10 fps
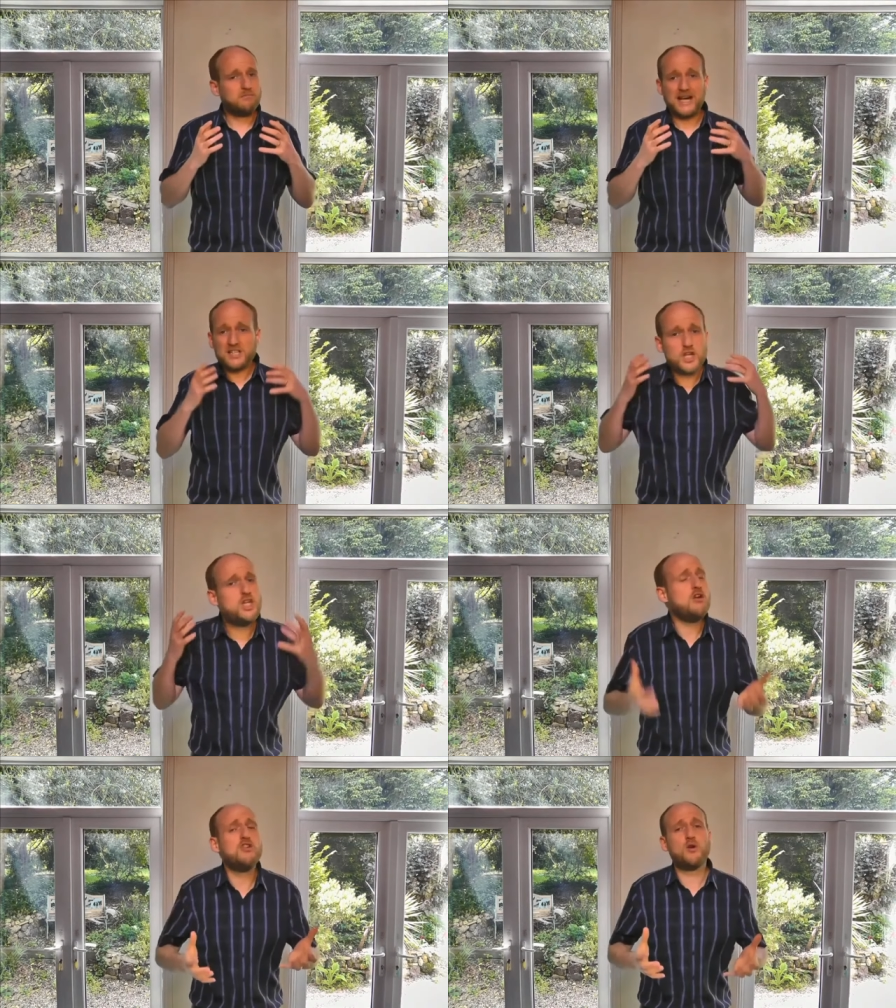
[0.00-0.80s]
That's a
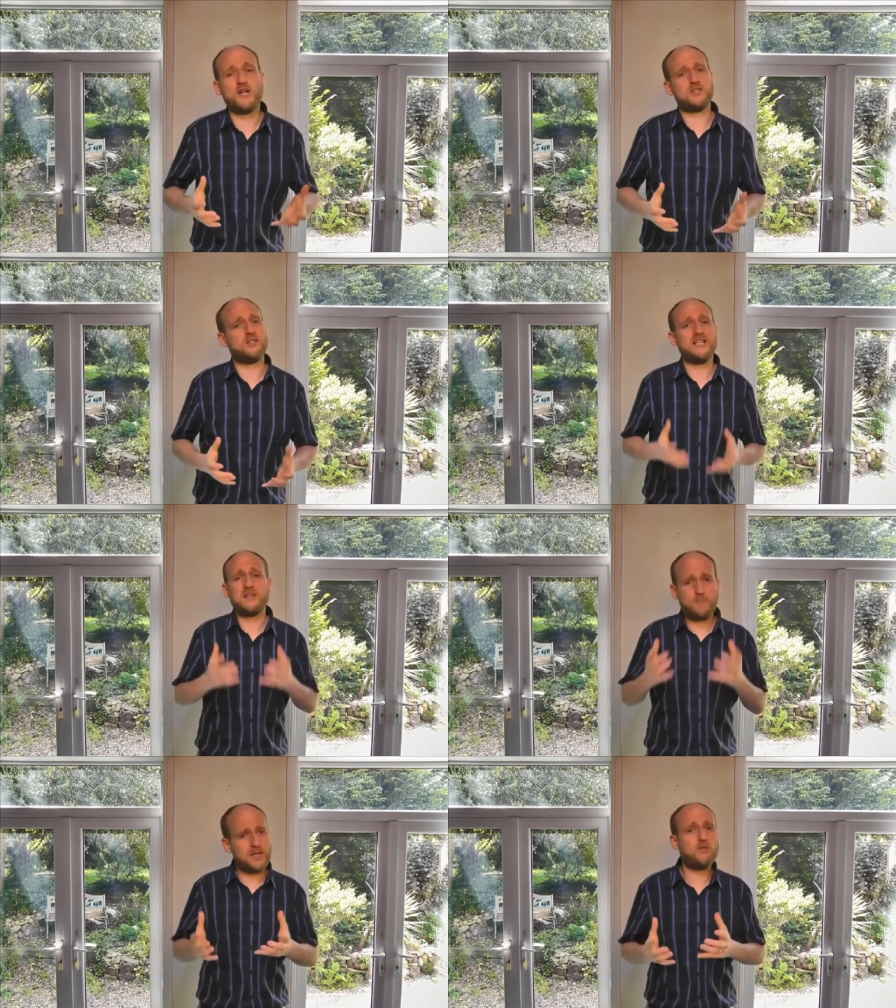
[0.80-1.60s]
huge question.
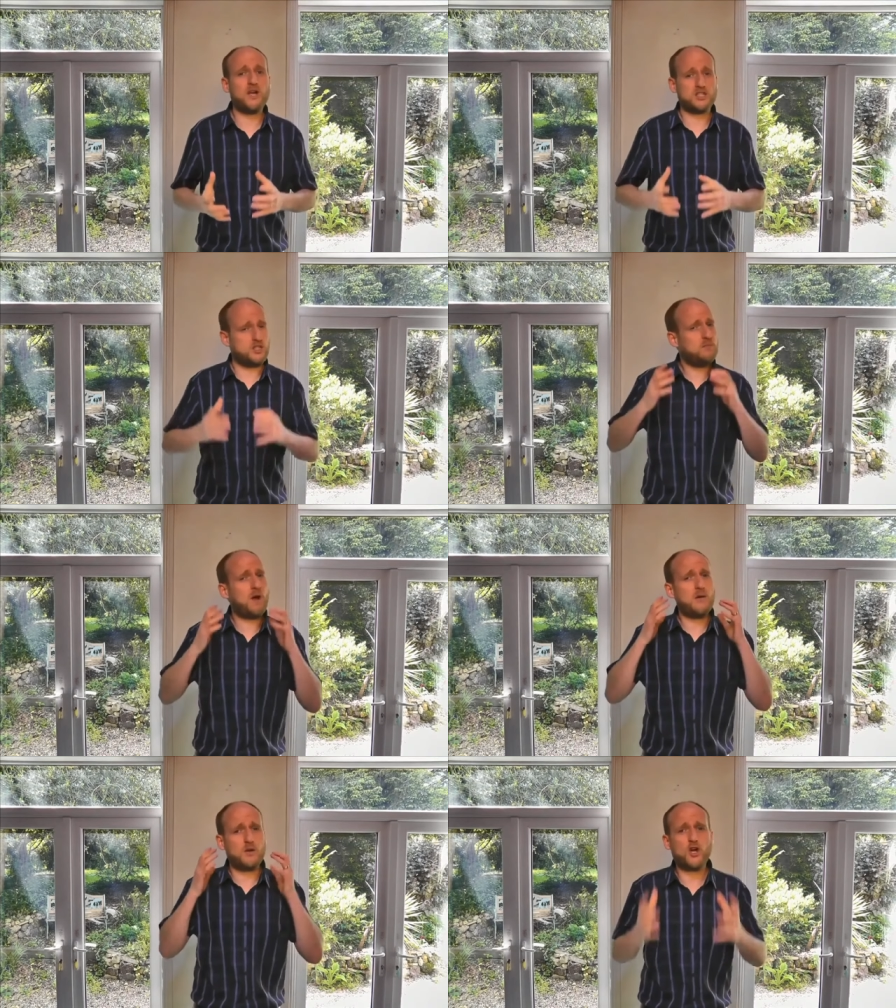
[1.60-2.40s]
That's a big question. You
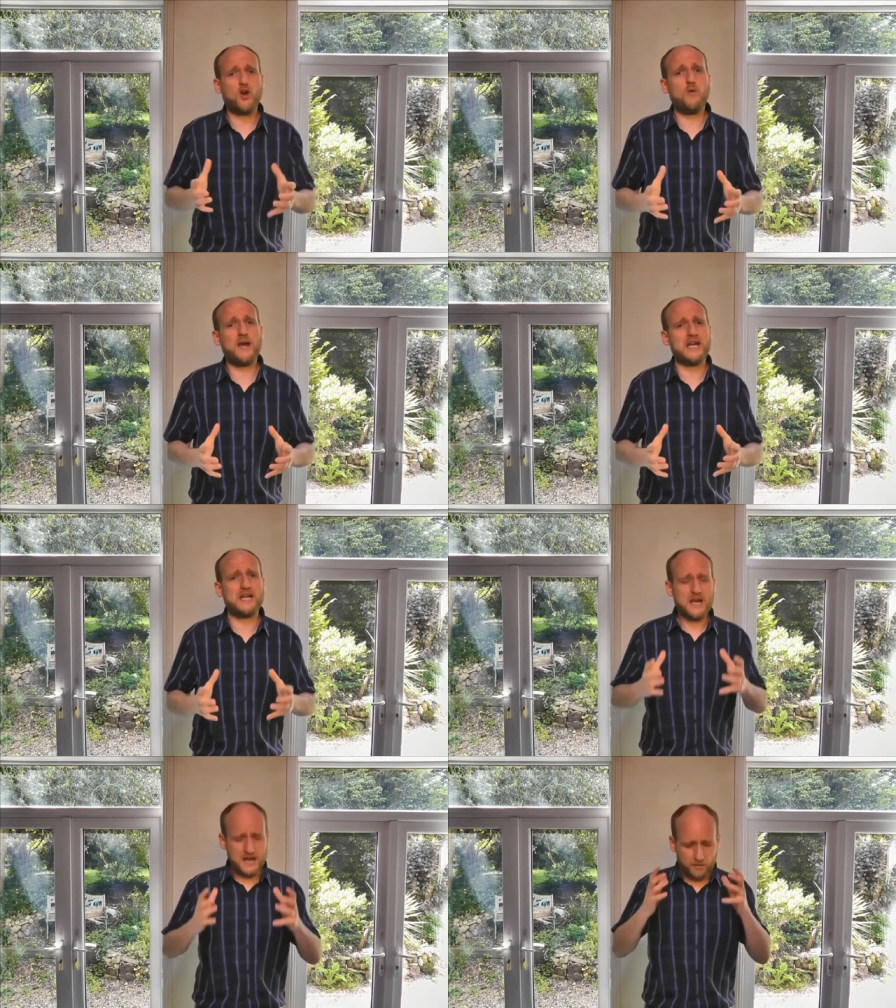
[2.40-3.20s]
might want to go
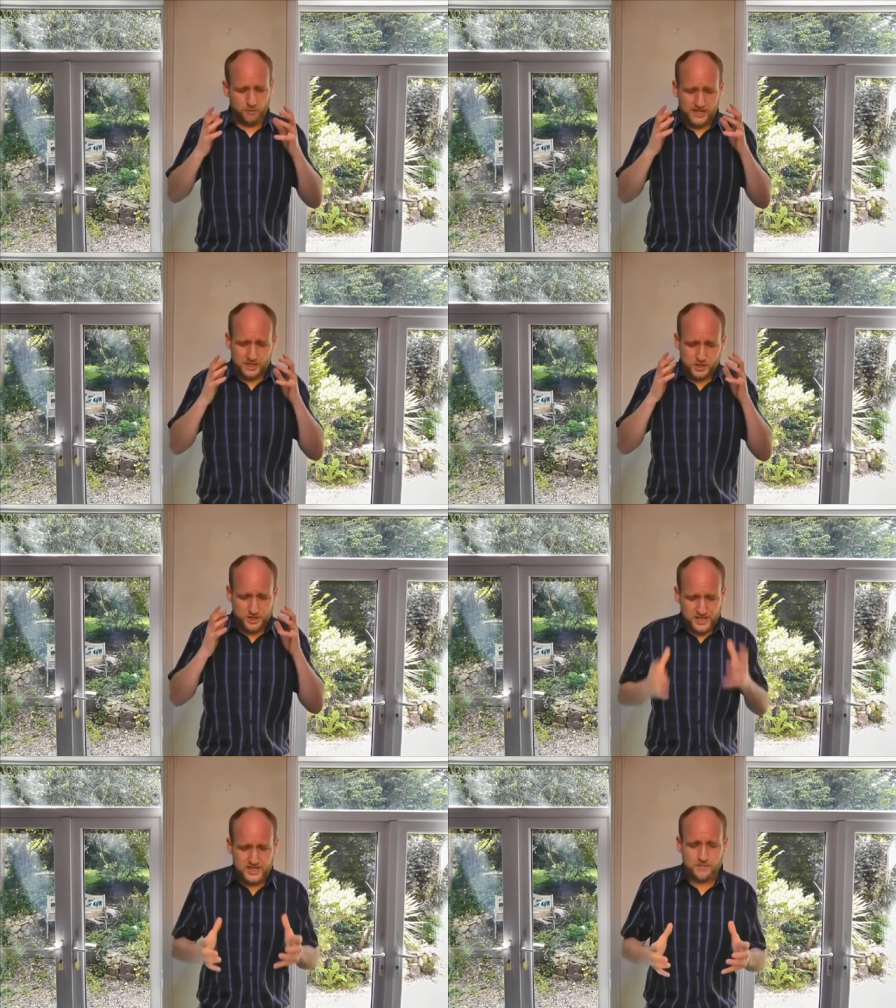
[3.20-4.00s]
away and really
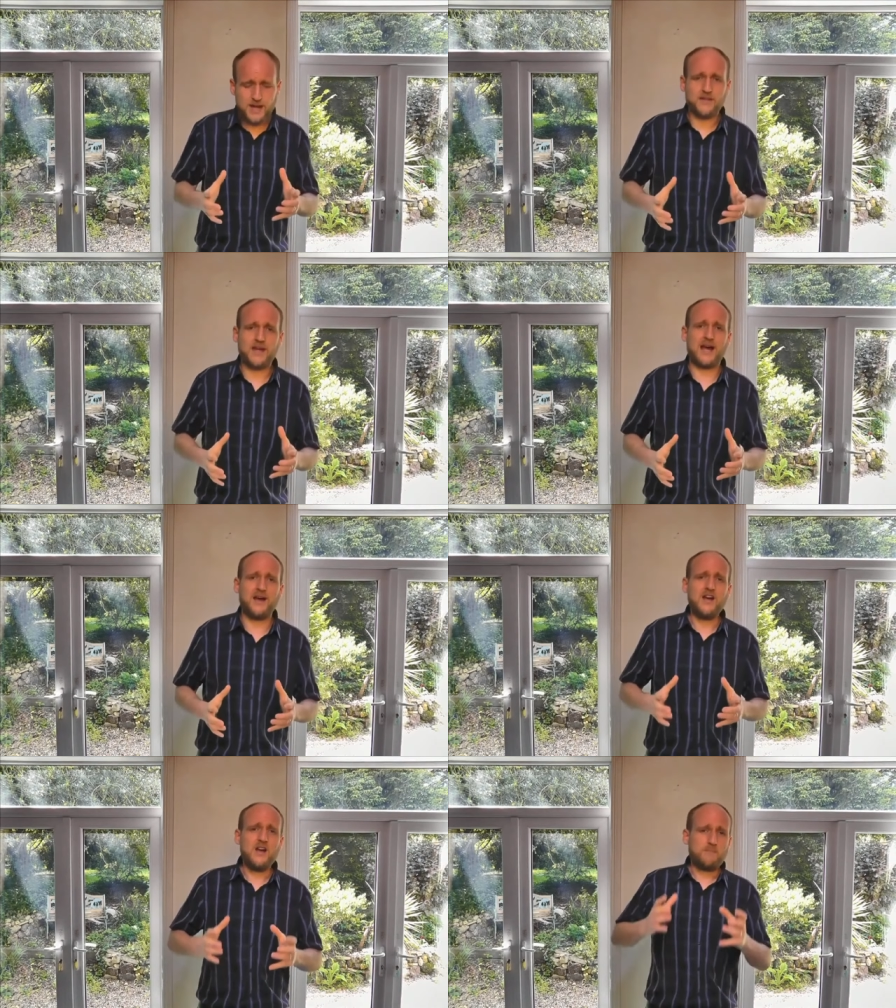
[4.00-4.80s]
just think about that.